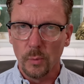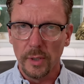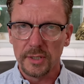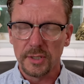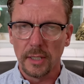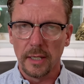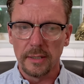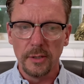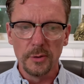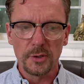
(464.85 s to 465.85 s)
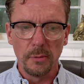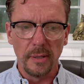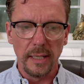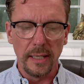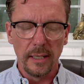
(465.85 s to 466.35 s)
which uh, used to
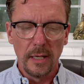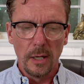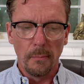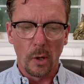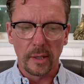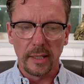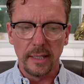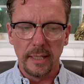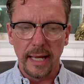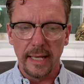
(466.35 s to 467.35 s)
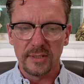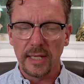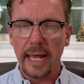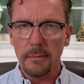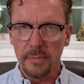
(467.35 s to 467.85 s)
be marketed as
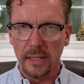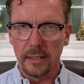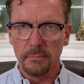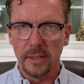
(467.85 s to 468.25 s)
Ambien,